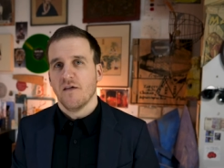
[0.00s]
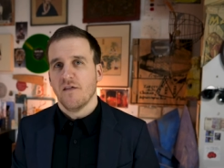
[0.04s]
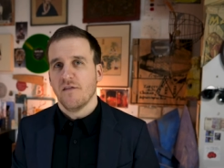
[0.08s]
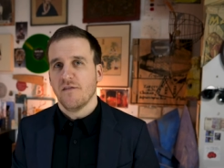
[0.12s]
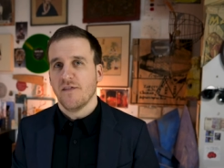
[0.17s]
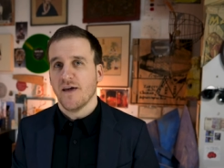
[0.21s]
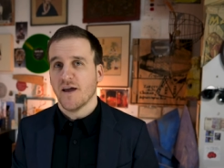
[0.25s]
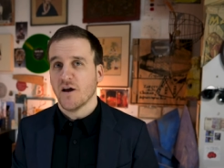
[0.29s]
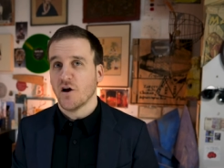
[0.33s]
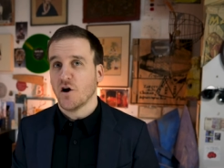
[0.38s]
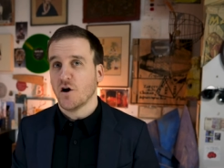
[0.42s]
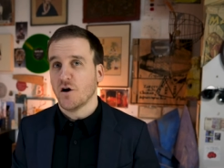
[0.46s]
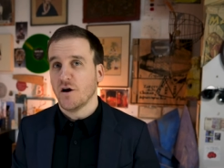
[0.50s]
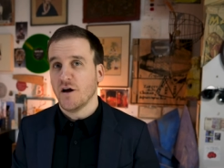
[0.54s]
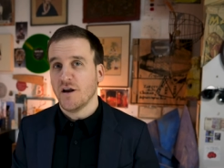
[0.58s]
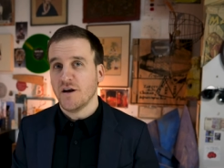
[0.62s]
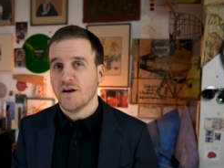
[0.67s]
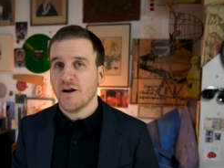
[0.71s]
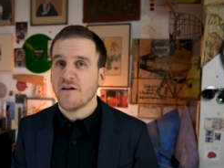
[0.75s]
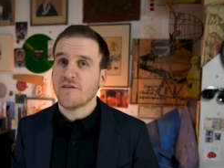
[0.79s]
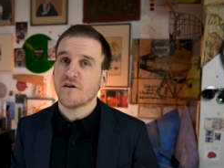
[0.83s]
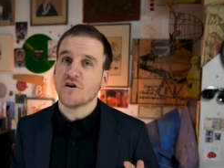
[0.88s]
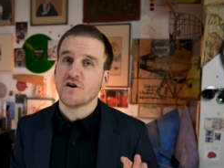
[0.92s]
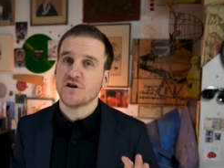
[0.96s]
They are
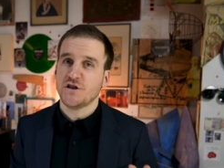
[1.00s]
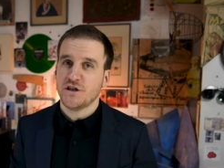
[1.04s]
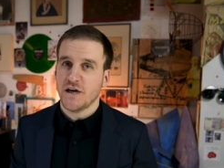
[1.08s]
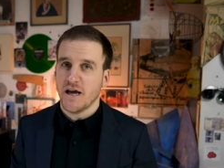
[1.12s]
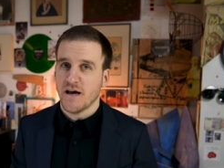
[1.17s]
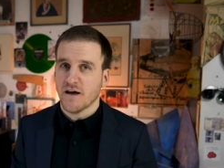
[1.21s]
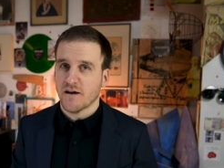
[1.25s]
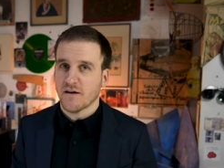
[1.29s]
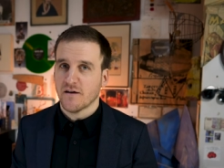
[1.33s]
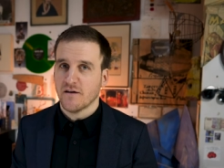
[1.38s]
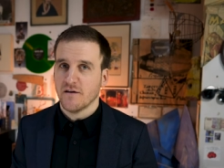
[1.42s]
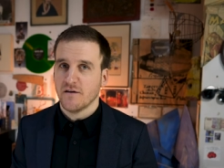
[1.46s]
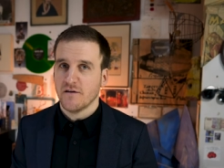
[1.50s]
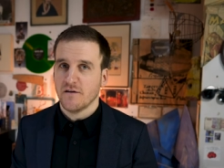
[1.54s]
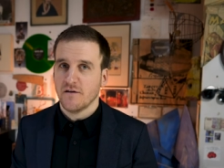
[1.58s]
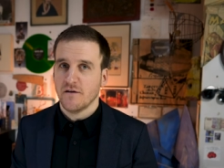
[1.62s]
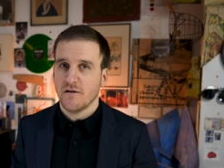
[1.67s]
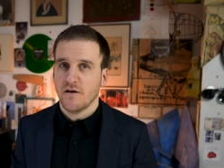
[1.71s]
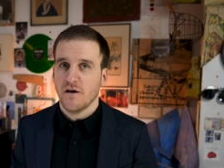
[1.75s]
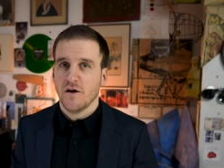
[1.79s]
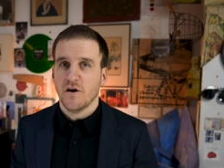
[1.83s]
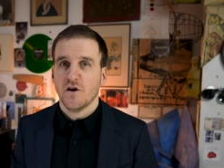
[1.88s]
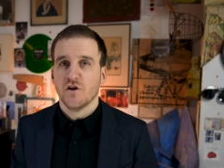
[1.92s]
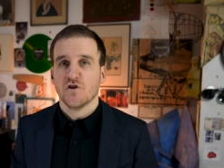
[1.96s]
another check
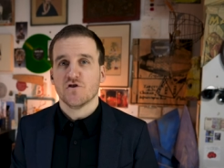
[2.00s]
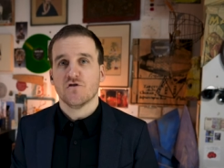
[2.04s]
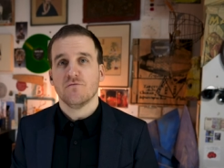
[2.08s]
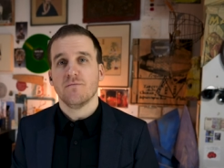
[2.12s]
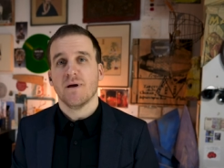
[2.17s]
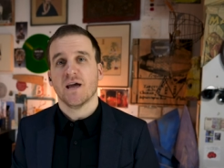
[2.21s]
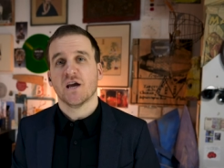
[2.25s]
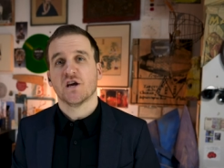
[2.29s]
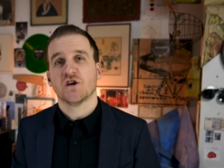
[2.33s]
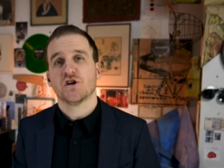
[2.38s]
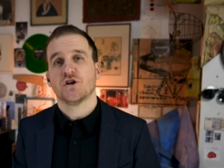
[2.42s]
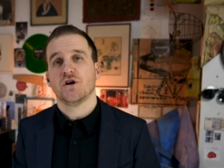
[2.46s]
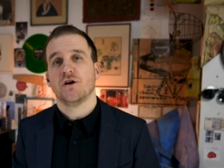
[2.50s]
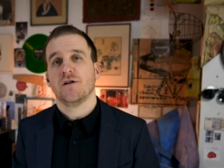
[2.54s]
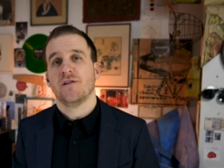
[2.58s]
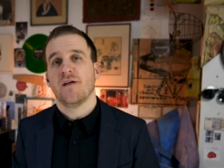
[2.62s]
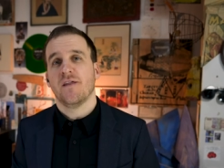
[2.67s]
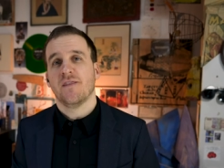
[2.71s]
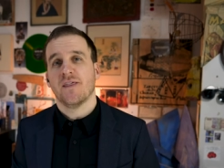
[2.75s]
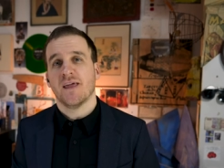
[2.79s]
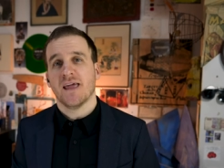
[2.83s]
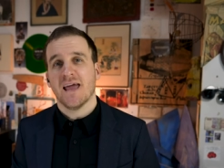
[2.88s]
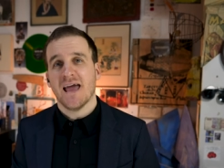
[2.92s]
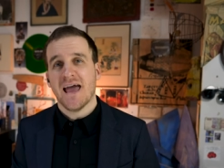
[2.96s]
to make sure
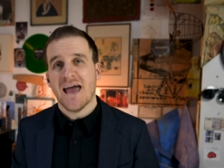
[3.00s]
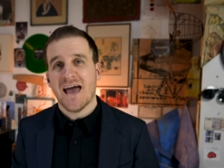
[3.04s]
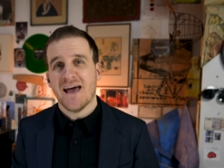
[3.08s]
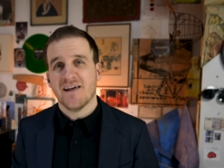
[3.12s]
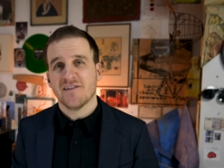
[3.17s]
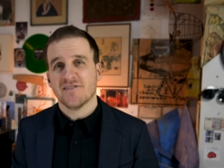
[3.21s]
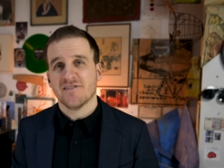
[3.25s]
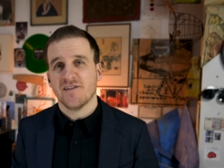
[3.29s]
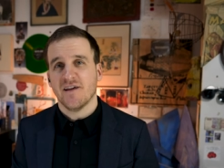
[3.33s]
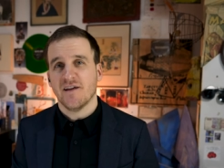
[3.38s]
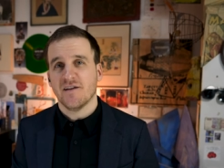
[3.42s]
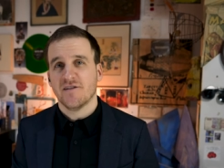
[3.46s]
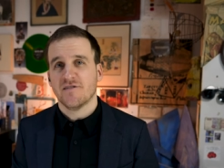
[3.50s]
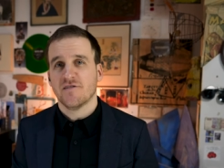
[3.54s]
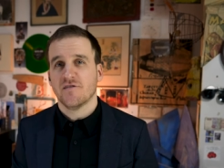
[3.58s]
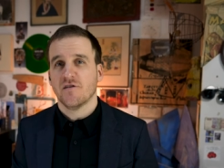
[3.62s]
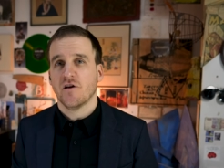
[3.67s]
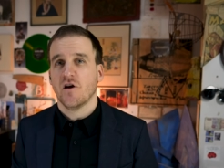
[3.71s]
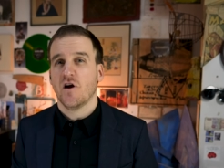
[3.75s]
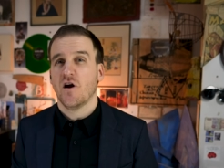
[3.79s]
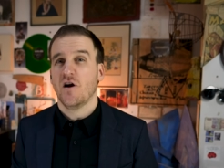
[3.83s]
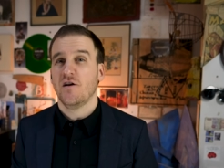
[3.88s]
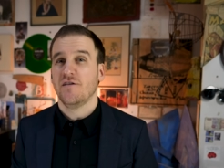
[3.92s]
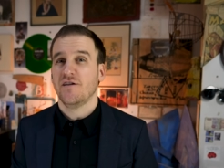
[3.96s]
that the
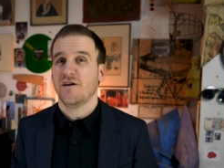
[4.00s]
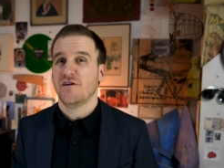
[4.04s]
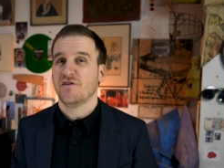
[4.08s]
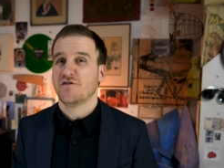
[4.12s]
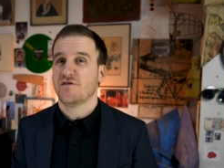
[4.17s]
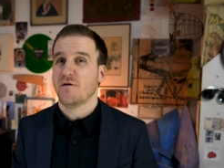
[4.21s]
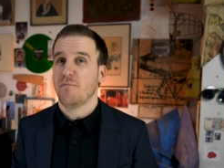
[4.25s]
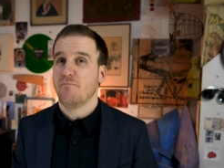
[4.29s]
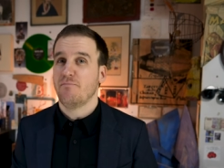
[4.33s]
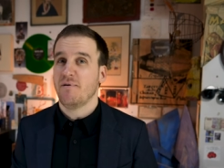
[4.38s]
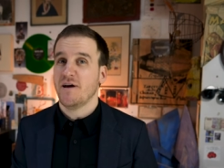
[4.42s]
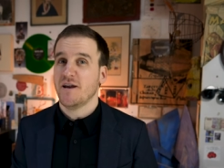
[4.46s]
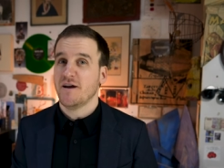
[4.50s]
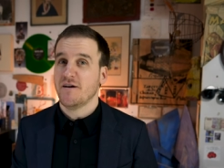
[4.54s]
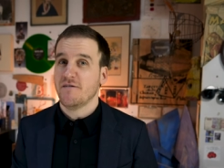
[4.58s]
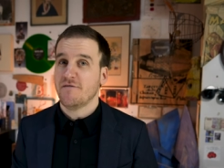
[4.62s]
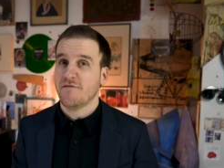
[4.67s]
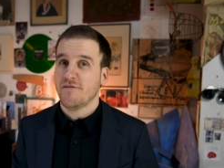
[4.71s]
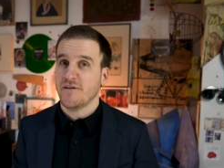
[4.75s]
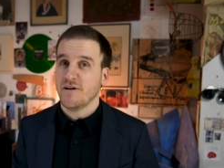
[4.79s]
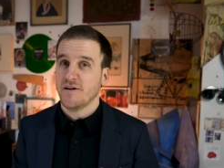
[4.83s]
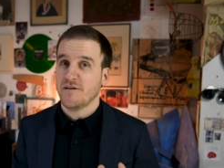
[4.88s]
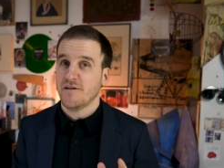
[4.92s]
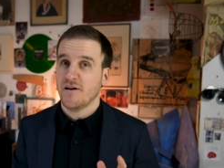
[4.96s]
assets are there to
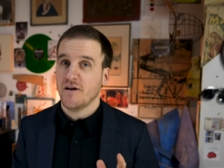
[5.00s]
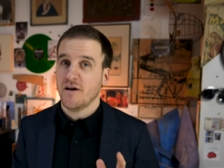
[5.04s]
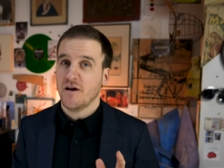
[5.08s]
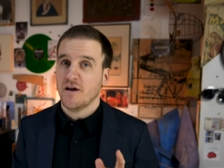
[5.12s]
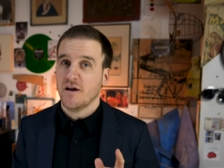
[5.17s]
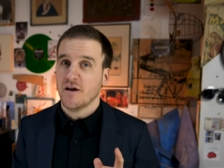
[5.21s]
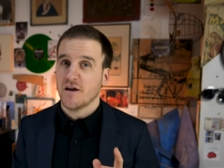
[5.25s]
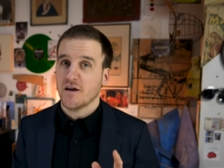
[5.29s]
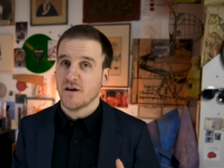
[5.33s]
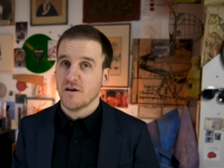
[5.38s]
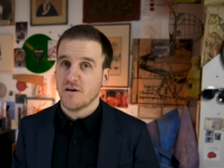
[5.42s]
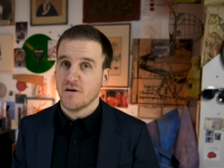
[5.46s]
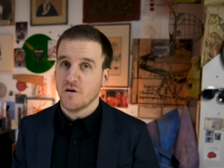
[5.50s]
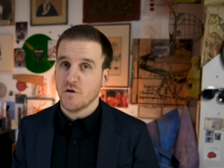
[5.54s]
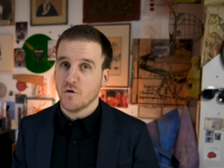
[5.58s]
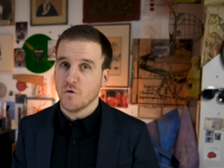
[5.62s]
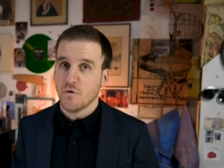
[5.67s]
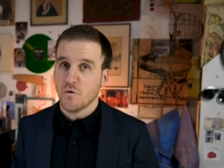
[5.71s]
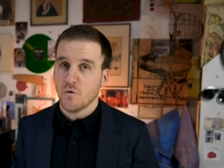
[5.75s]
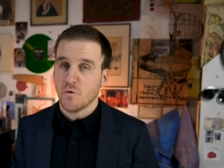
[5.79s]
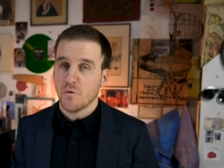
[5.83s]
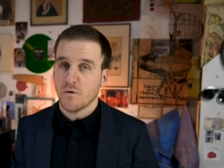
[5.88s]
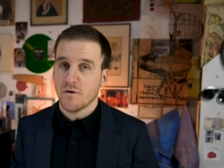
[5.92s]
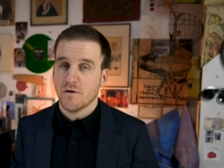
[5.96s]
benefit
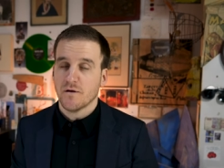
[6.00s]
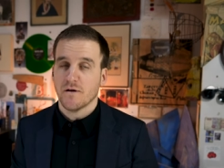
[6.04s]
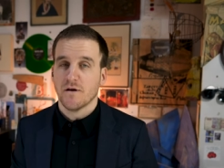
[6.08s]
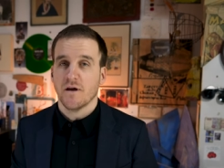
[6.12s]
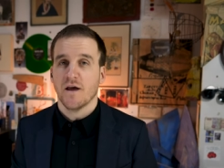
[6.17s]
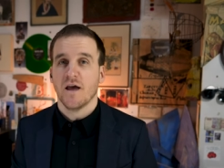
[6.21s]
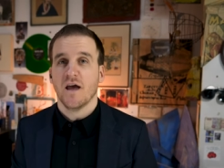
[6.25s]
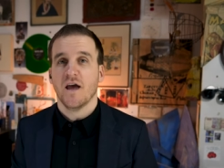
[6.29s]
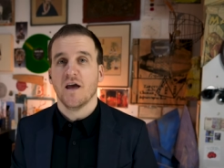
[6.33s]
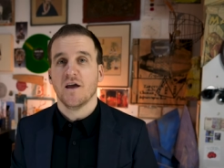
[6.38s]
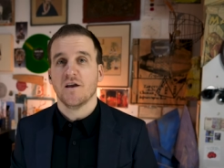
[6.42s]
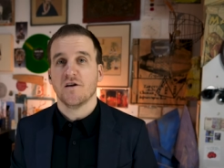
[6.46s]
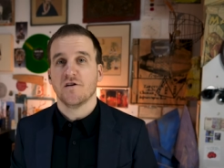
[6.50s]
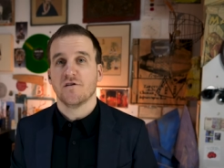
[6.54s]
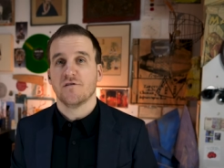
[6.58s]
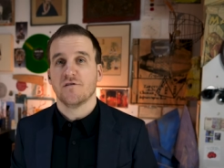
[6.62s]
you and